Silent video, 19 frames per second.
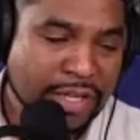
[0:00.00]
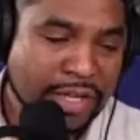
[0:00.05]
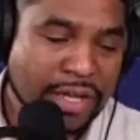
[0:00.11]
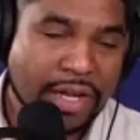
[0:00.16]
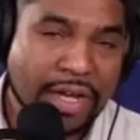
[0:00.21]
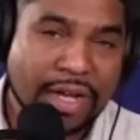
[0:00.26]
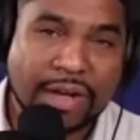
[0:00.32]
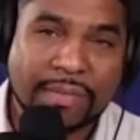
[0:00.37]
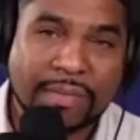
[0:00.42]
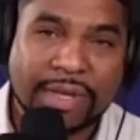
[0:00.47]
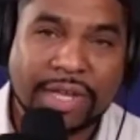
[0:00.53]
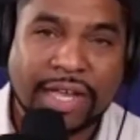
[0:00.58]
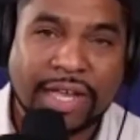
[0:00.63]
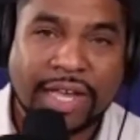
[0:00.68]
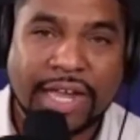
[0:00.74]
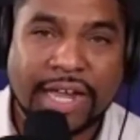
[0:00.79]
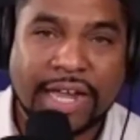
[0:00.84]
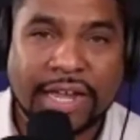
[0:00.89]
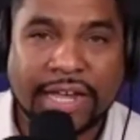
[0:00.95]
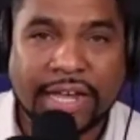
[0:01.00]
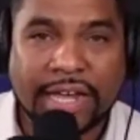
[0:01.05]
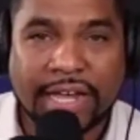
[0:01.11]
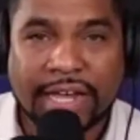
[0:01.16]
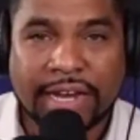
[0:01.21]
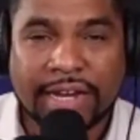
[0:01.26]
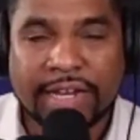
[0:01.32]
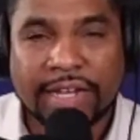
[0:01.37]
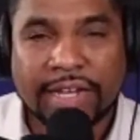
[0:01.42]

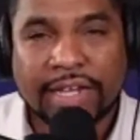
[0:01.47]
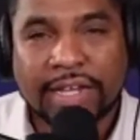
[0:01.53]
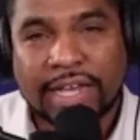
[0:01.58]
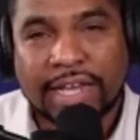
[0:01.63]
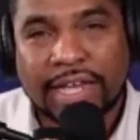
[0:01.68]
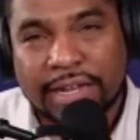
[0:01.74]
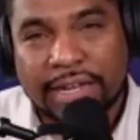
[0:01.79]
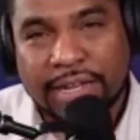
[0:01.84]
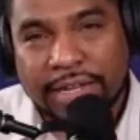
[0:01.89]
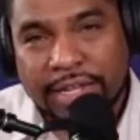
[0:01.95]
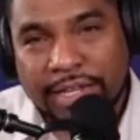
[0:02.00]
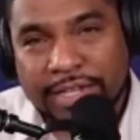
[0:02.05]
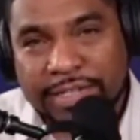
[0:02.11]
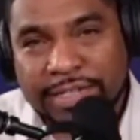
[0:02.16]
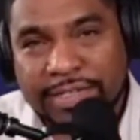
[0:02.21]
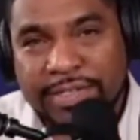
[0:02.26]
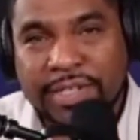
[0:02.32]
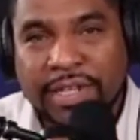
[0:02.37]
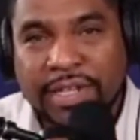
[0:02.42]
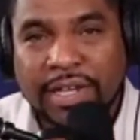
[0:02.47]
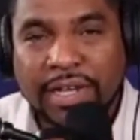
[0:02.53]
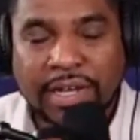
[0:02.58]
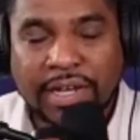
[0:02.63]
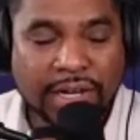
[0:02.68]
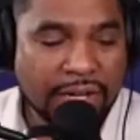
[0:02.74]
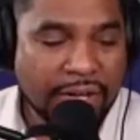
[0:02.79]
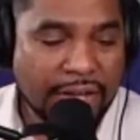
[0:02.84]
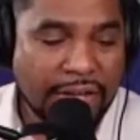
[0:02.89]
And this
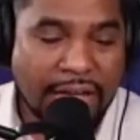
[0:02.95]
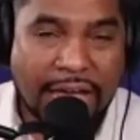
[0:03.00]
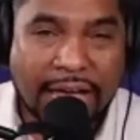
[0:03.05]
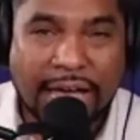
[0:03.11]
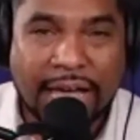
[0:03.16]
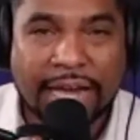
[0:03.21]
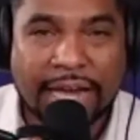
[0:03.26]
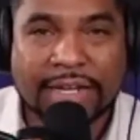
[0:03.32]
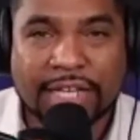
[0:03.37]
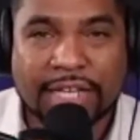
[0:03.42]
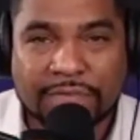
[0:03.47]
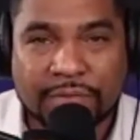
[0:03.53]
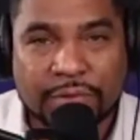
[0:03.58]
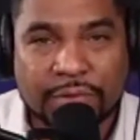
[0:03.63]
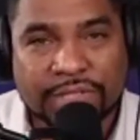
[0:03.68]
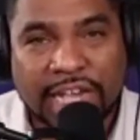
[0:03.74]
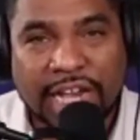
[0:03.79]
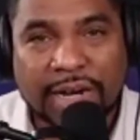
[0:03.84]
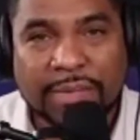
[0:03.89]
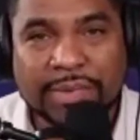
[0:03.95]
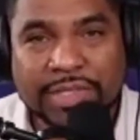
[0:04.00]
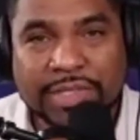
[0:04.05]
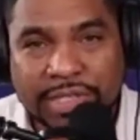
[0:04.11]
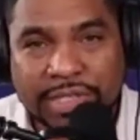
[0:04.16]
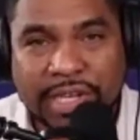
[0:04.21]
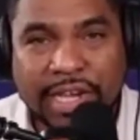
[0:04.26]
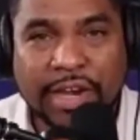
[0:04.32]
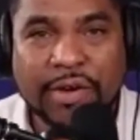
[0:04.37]
high-level
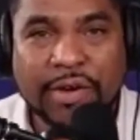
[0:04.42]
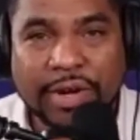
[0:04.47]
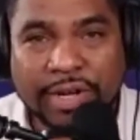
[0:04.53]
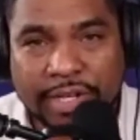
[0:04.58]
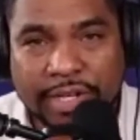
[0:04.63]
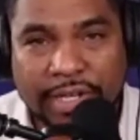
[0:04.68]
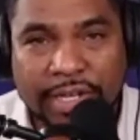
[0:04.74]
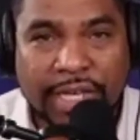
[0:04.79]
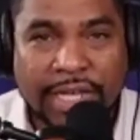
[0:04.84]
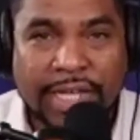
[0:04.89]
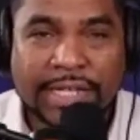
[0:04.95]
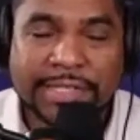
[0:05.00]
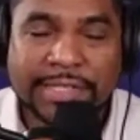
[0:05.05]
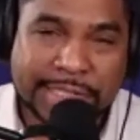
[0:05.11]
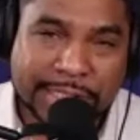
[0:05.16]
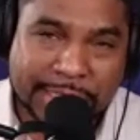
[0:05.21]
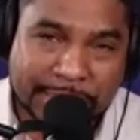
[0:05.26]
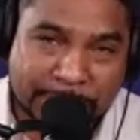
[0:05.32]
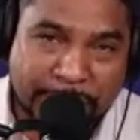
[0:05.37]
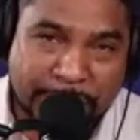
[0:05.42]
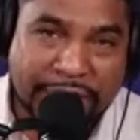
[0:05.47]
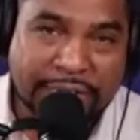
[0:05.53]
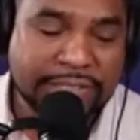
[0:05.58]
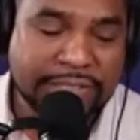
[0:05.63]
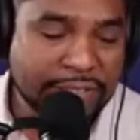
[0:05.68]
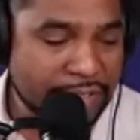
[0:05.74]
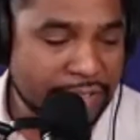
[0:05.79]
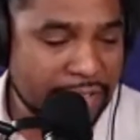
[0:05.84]
cybersecurity
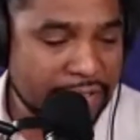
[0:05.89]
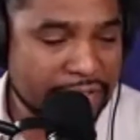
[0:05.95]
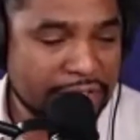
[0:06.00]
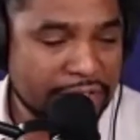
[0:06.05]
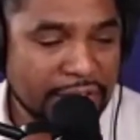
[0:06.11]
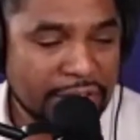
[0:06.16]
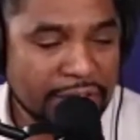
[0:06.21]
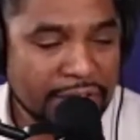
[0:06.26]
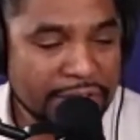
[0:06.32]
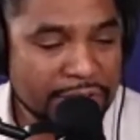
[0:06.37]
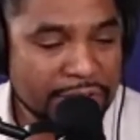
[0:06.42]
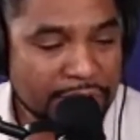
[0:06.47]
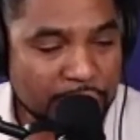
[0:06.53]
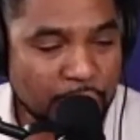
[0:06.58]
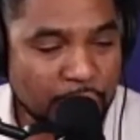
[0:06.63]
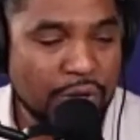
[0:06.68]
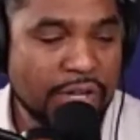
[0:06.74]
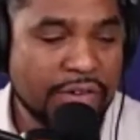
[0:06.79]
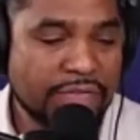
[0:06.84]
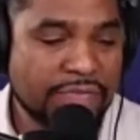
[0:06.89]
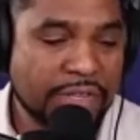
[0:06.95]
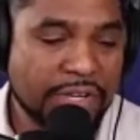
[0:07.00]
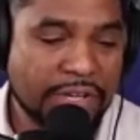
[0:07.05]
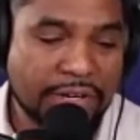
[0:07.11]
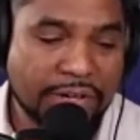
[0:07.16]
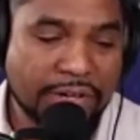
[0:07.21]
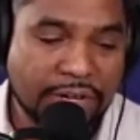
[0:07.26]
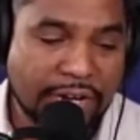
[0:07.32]
specialist is a
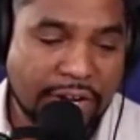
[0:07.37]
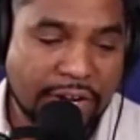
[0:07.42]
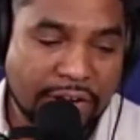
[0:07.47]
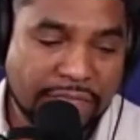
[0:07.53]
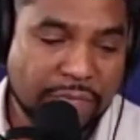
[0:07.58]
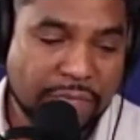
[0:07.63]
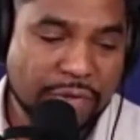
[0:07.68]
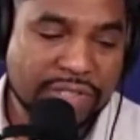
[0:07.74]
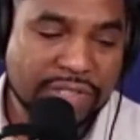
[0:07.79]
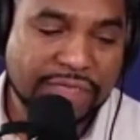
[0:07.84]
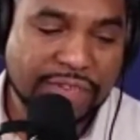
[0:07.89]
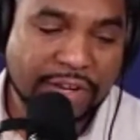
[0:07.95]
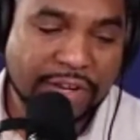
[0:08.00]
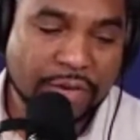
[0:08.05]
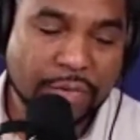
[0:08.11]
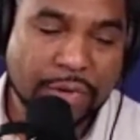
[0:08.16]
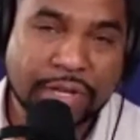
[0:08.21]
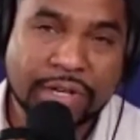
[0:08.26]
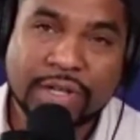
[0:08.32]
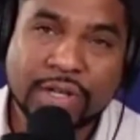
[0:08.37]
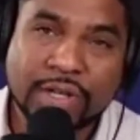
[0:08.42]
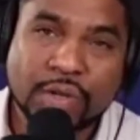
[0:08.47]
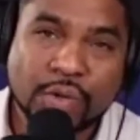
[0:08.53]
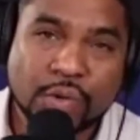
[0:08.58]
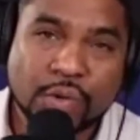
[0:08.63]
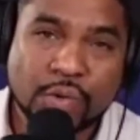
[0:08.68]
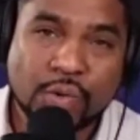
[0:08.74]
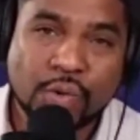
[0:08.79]
12-year Air Force veteran
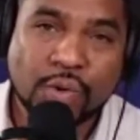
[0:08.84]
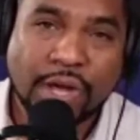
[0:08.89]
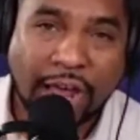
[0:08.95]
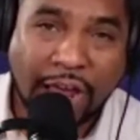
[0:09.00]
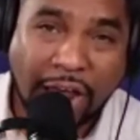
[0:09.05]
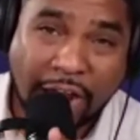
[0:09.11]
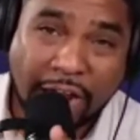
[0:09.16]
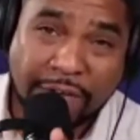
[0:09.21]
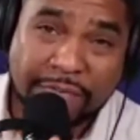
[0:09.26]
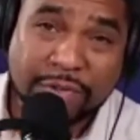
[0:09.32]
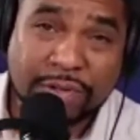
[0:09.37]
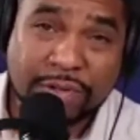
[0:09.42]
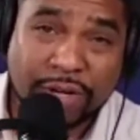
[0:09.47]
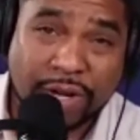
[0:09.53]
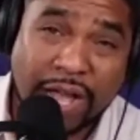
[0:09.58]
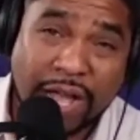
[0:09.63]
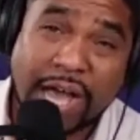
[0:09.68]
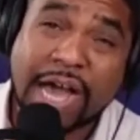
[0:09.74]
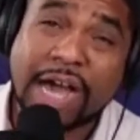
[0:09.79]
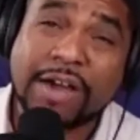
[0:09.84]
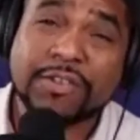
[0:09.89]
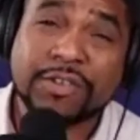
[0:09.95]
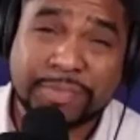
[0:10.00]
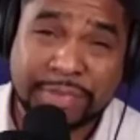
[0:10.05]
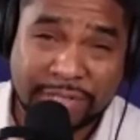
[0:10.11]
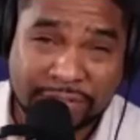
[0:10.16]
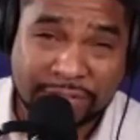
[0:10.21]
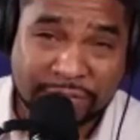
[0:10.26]
who, after
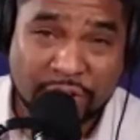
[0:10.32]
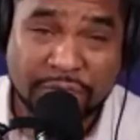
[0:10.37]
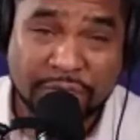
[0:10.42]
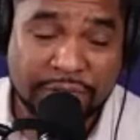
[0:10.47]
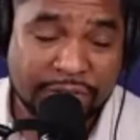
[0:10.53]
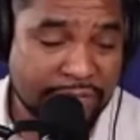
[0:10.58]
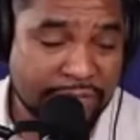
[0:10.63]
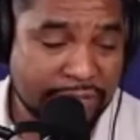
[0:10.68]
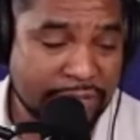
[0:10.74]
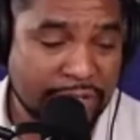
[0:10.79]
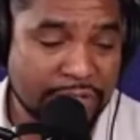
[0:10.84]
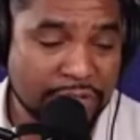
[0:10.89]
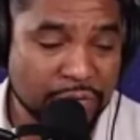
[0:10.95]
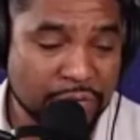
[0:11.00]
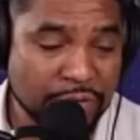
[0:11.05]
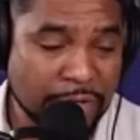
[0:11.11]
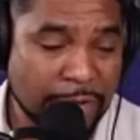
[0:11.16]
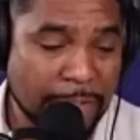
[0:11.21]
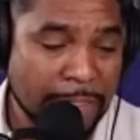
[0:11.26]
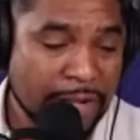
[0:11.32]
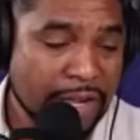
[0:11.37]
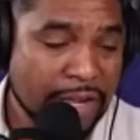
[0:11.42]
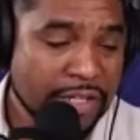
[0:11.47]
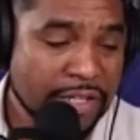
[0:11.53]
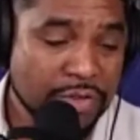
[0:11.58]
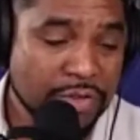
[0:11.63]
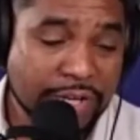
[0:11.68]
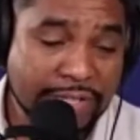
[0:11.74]
honorably serving his country,
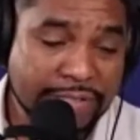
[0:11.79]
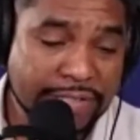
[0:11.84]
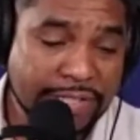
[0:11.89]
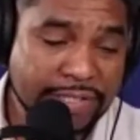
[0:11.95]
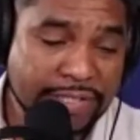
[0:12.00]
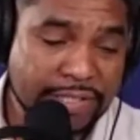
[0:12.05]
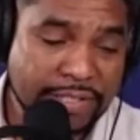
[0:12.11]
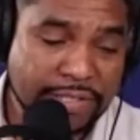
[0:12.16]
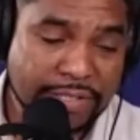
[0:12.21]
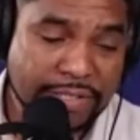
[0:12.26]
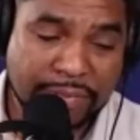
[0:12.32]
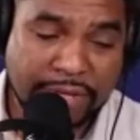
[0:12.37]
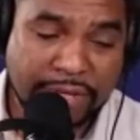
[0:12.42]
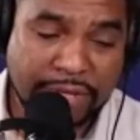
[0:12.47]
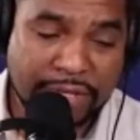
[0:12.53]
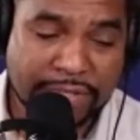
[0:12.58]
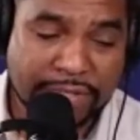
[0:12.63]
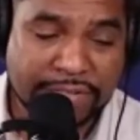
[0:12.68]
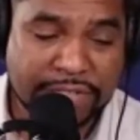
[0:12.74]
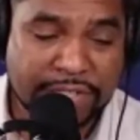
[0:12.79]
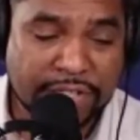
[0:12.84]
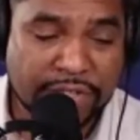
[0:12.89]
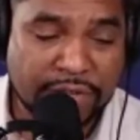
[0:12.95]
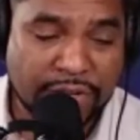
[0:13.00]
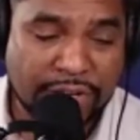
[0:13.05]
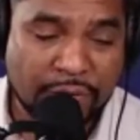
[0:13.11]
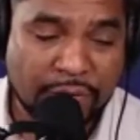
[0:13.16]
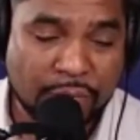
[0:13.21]
transitioned to being a
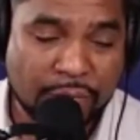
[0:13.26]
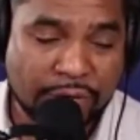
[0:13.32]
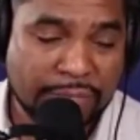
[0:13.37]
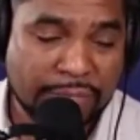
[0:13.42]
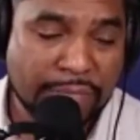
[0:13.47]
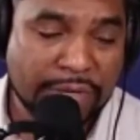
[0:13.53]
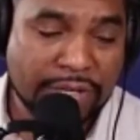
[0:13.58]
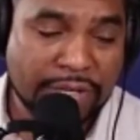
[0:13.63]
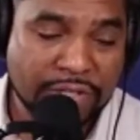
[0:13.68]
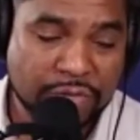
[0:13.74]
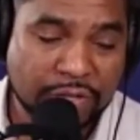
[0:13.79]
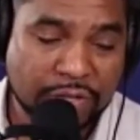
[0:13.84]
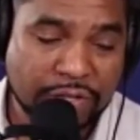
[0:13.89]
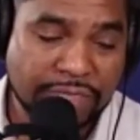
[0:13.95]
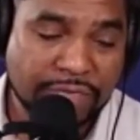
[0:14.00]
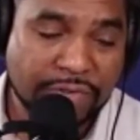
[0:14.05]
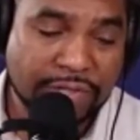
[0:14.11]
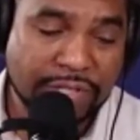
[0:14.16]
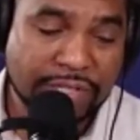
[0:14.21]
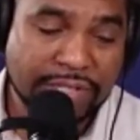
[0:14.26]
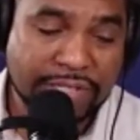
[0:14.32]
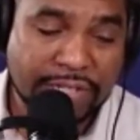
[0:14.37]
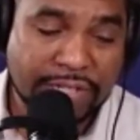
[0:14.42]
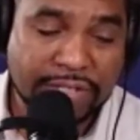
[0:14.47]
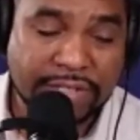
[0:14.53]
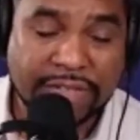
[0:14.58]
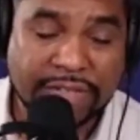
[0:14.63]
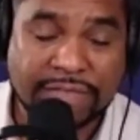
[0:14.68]
senior network administrator for the
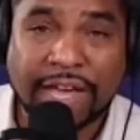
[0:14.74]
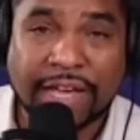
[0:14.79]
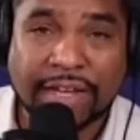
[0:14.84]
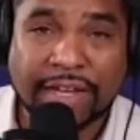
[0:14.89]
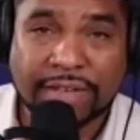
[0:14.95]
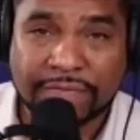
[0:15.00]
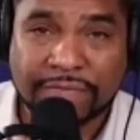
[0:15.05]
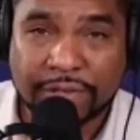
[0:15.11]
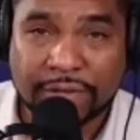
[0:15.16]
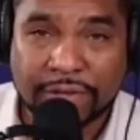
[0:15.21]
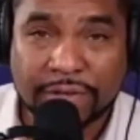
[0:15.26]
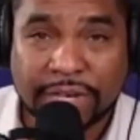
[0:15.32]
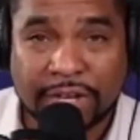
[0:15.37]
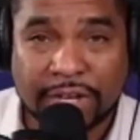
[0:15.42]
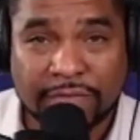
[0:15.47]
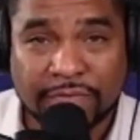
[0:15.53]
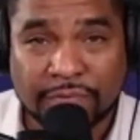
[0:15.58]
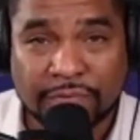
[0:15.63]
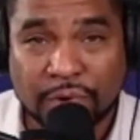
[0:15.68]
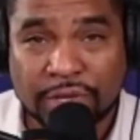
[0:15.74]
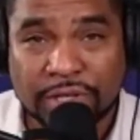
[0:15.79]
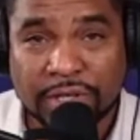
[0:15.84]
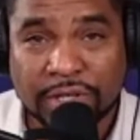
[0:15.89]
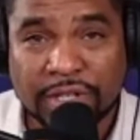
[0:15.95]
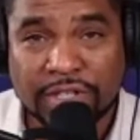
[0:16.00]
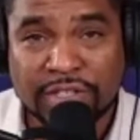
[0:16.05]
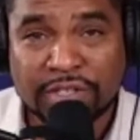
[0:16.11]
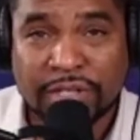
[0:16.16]
city of Vacaville,
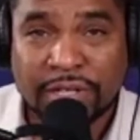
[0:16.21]
California.